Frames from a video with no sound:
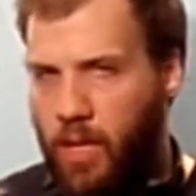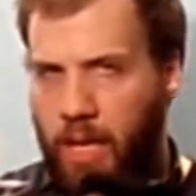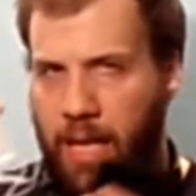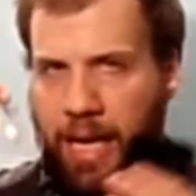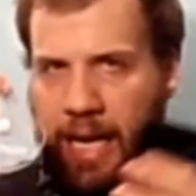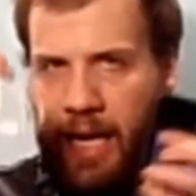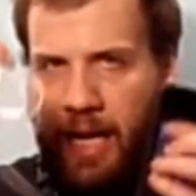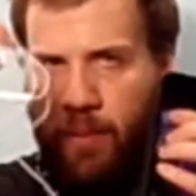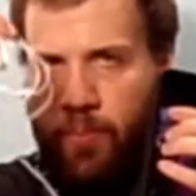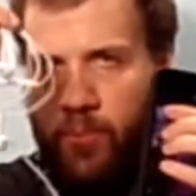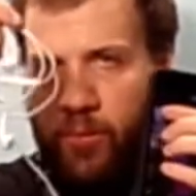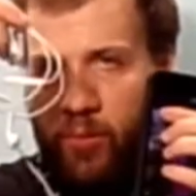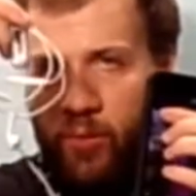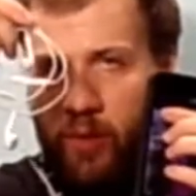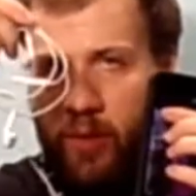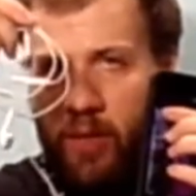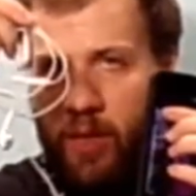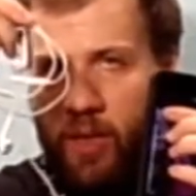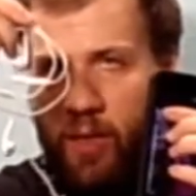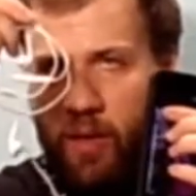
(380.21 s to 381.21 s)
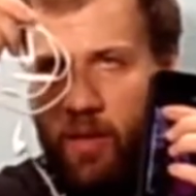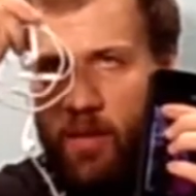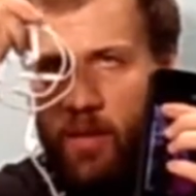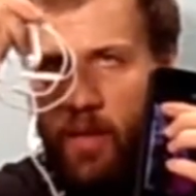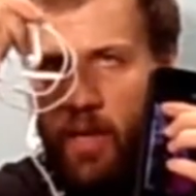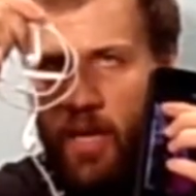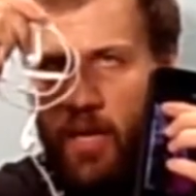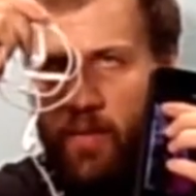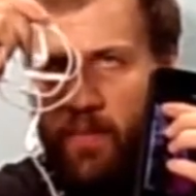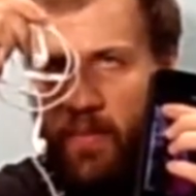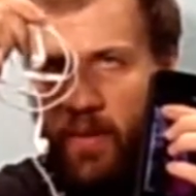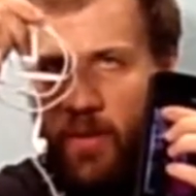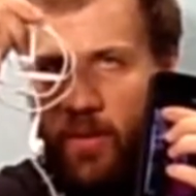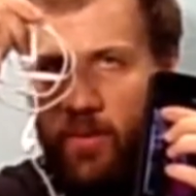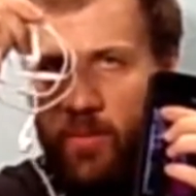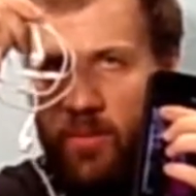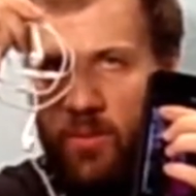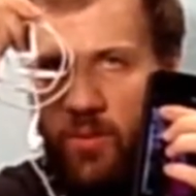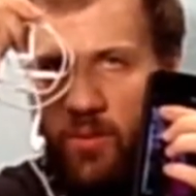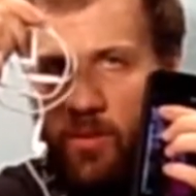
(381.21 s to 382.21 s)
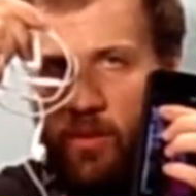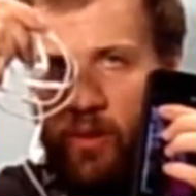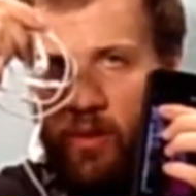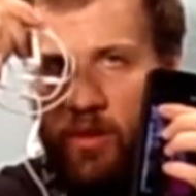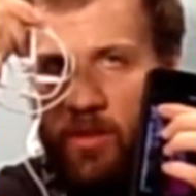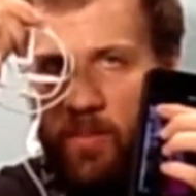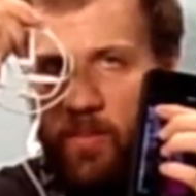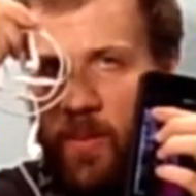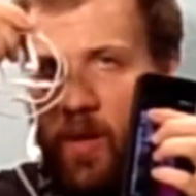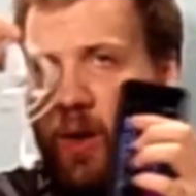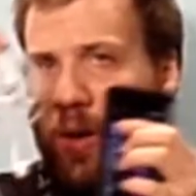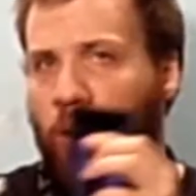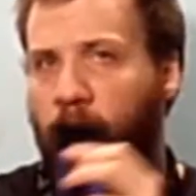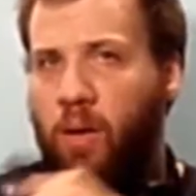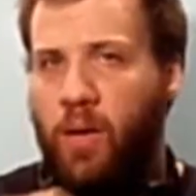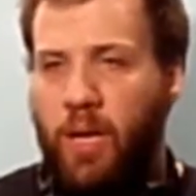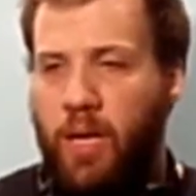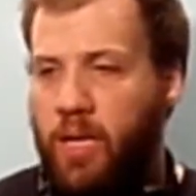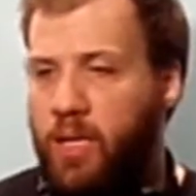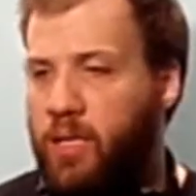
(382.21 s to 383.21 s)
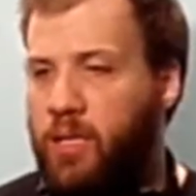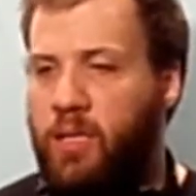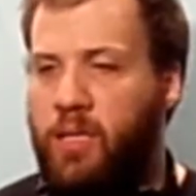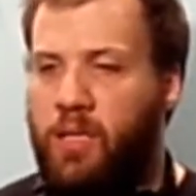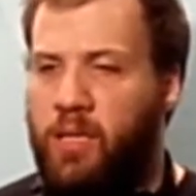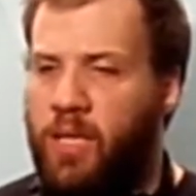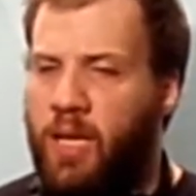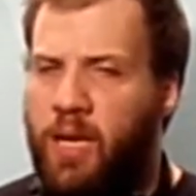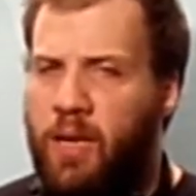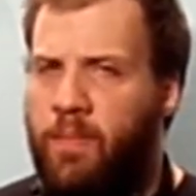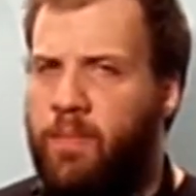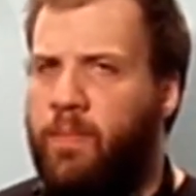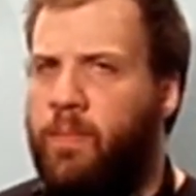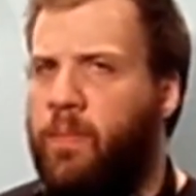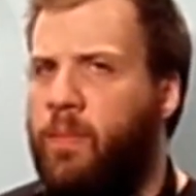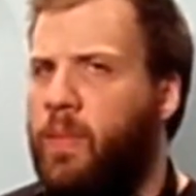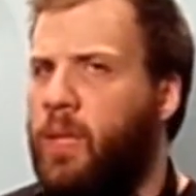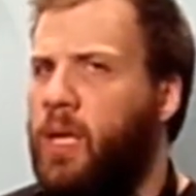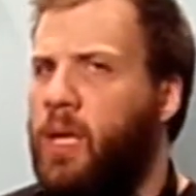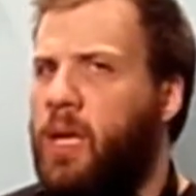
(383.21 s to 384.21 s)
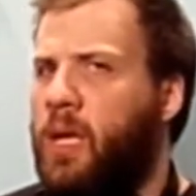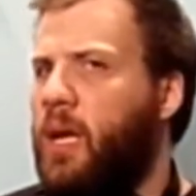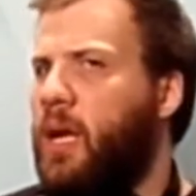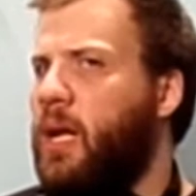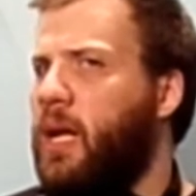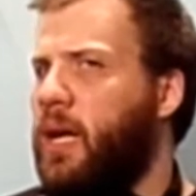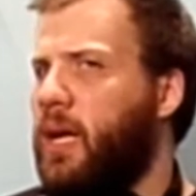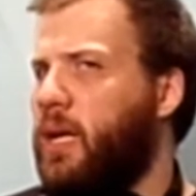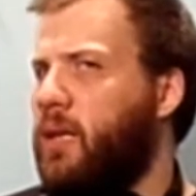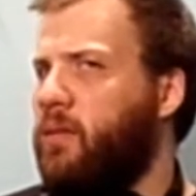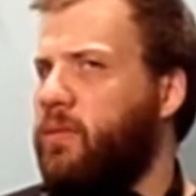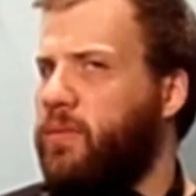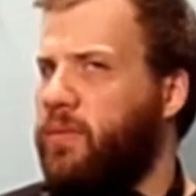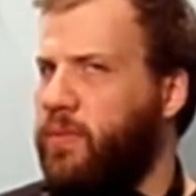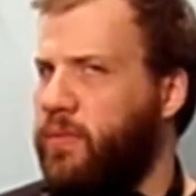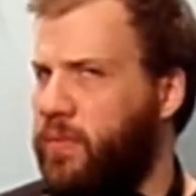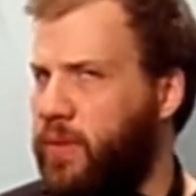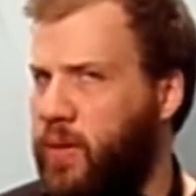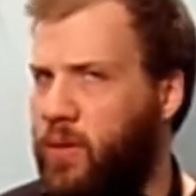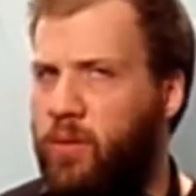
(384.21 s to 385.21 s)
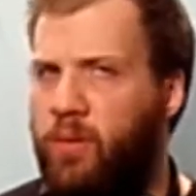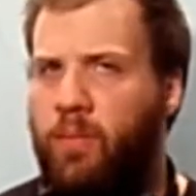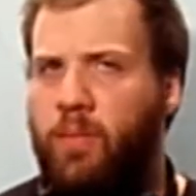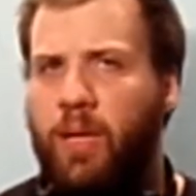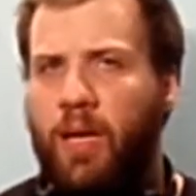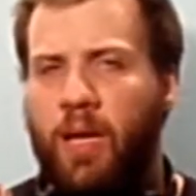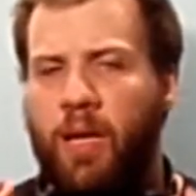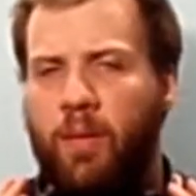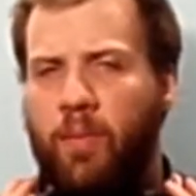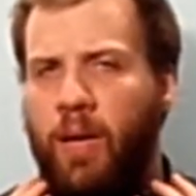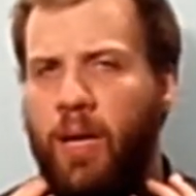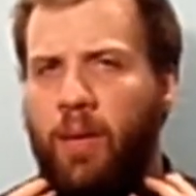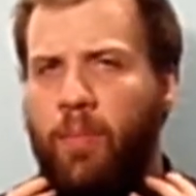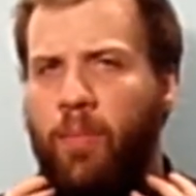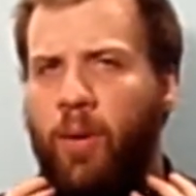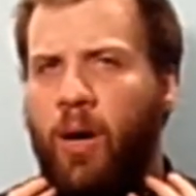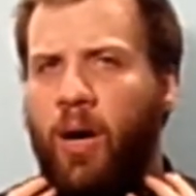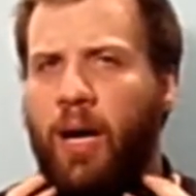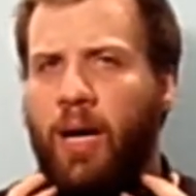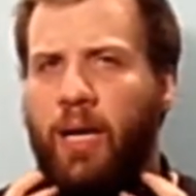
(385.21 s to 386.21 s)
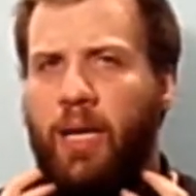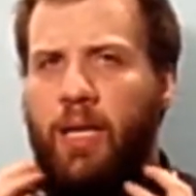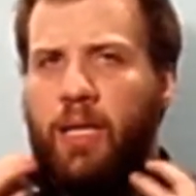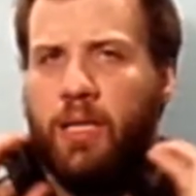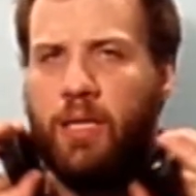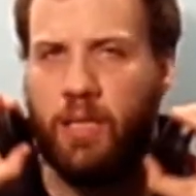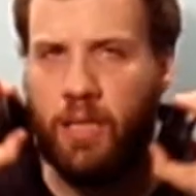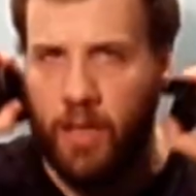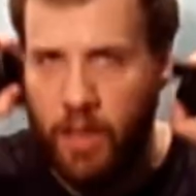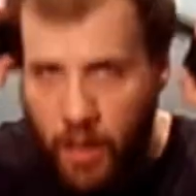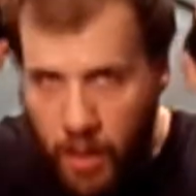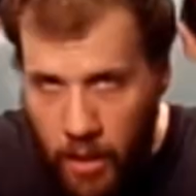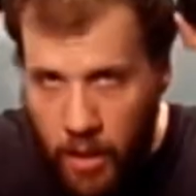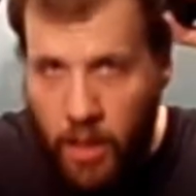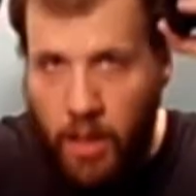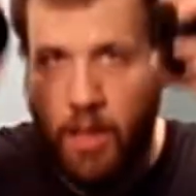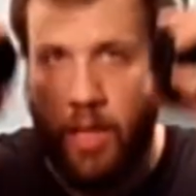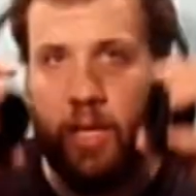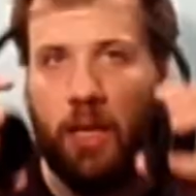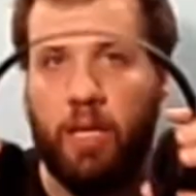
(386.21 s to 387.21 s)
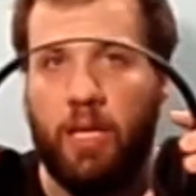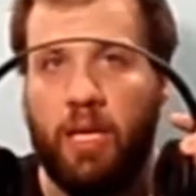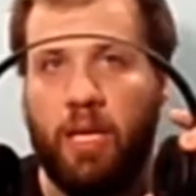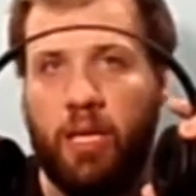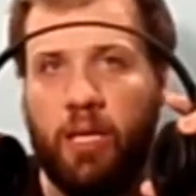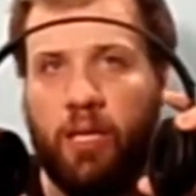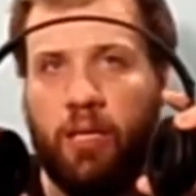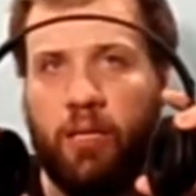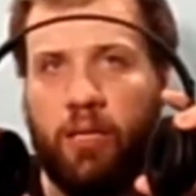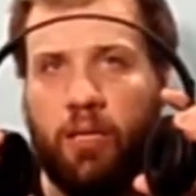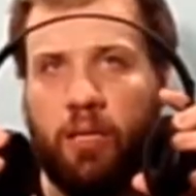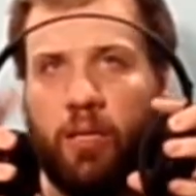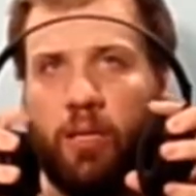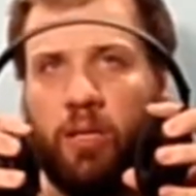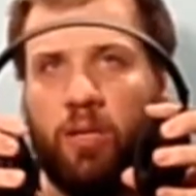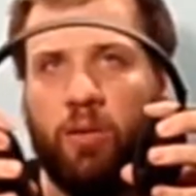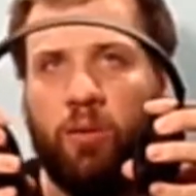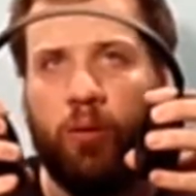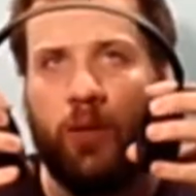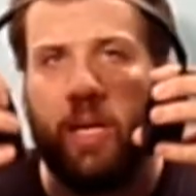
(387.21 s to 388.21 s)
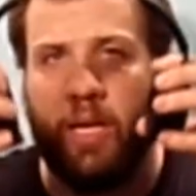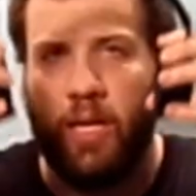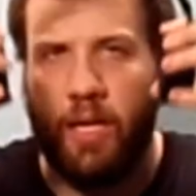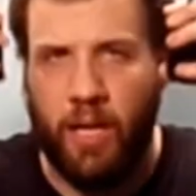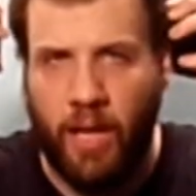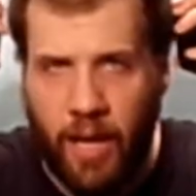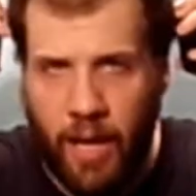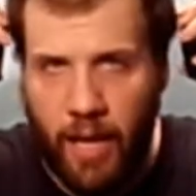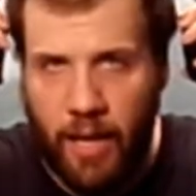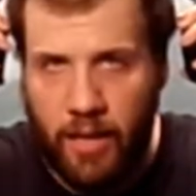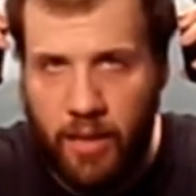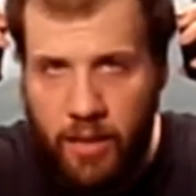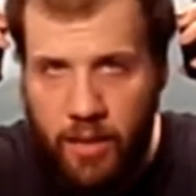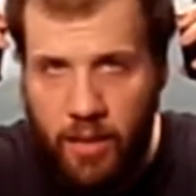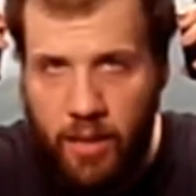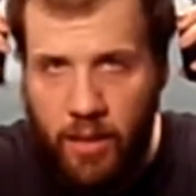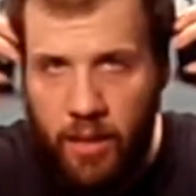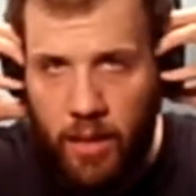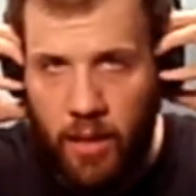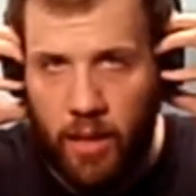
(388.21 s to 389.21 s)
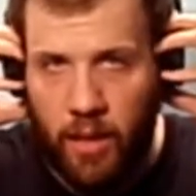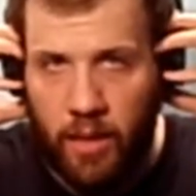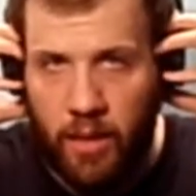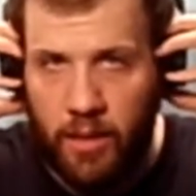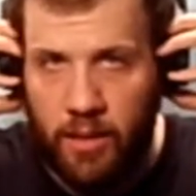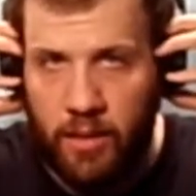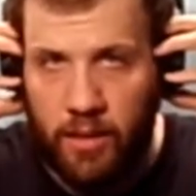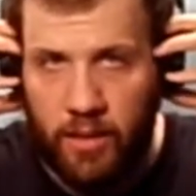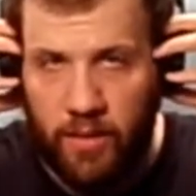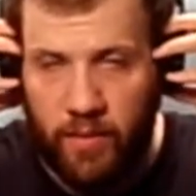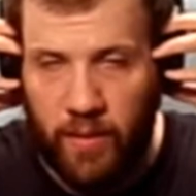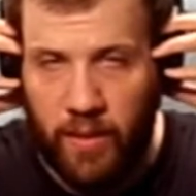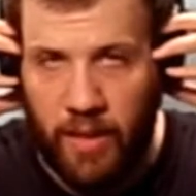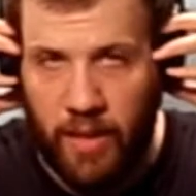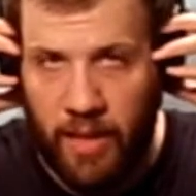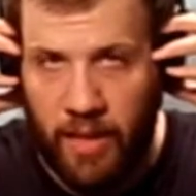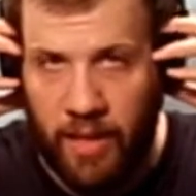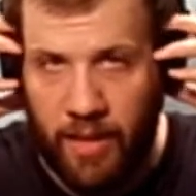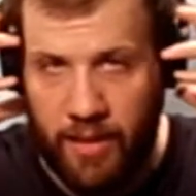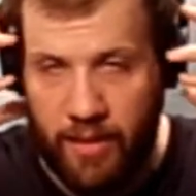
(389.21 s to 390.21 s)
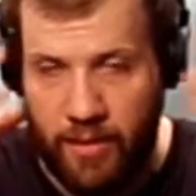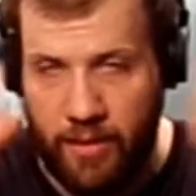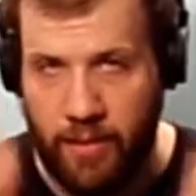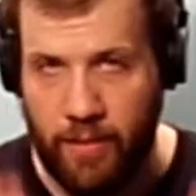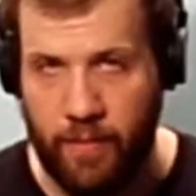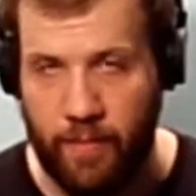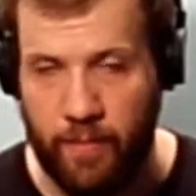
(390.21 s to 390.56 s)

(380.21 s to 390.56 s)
Apple headphones are small and slim, and I can fit them in my pocket. These you cannot. These just fit like this.